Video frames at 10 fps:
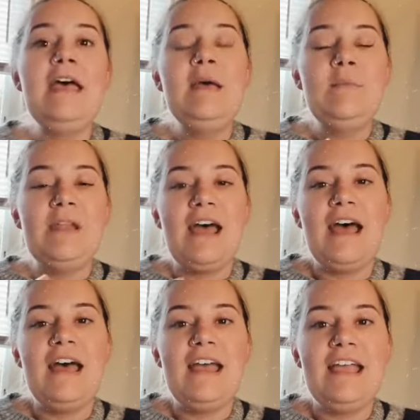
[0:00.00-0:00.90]
But
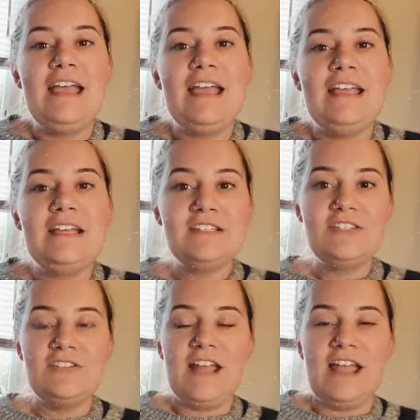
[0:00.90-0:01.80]

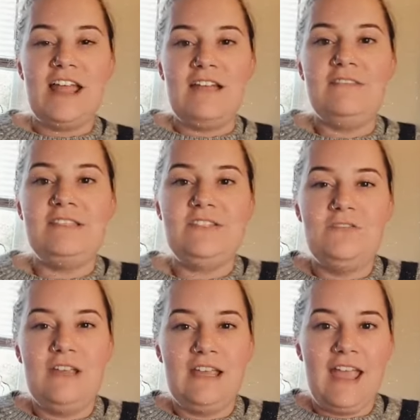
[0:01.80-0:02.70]
yesterday I was
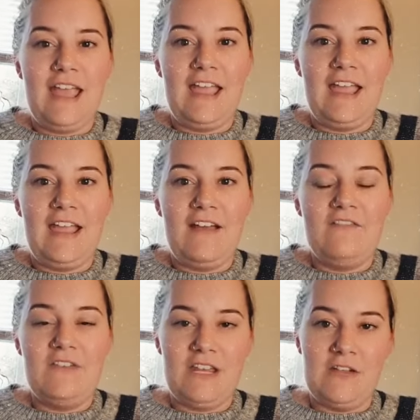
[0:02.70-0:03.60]
doing
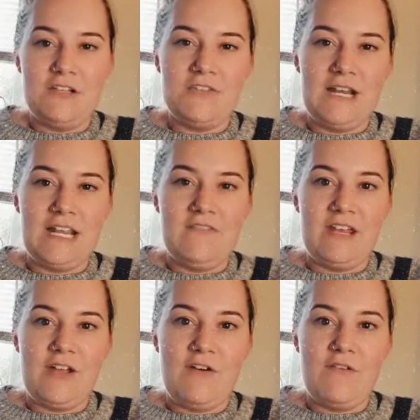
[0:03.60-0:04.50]
a training
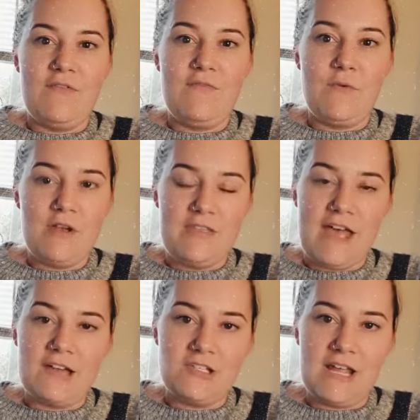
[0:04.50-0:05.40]
video for the
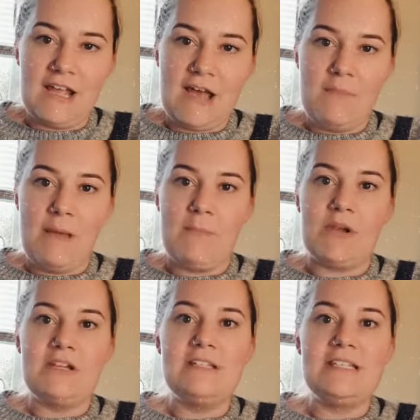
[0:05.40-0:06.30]
Hashtag Hub
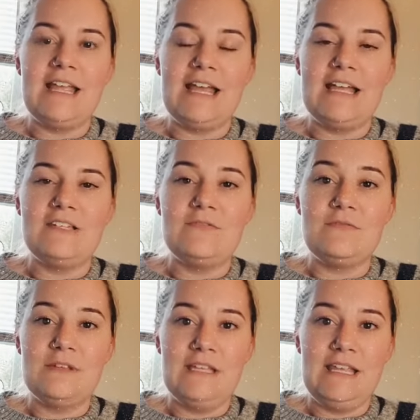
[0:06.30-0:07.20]
members, and
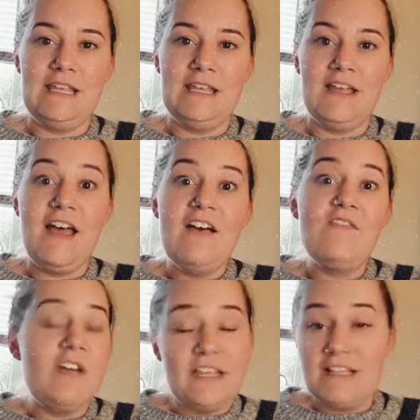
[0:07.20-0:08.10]
really
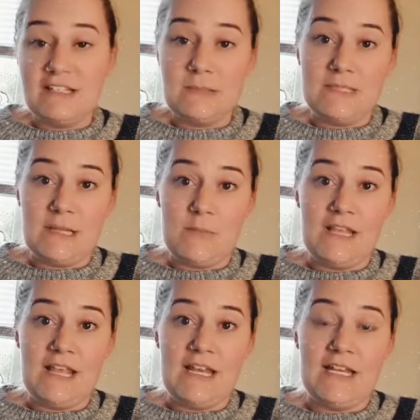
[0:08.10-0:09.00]
felt like this was
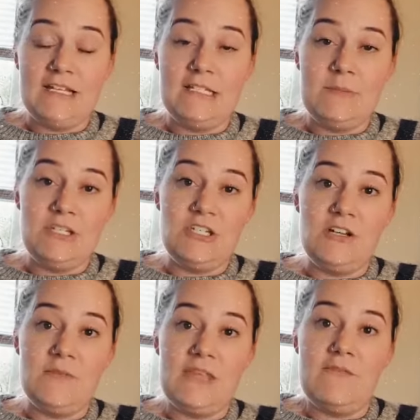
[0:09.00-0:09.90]
something that needed to be
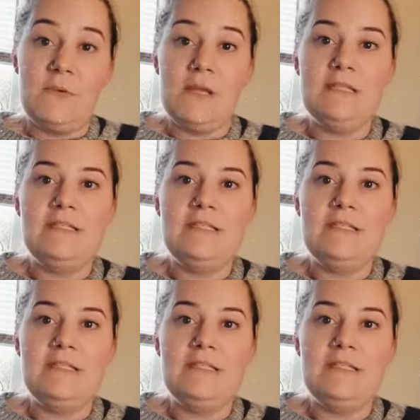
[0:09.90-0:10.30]
shared with everyone.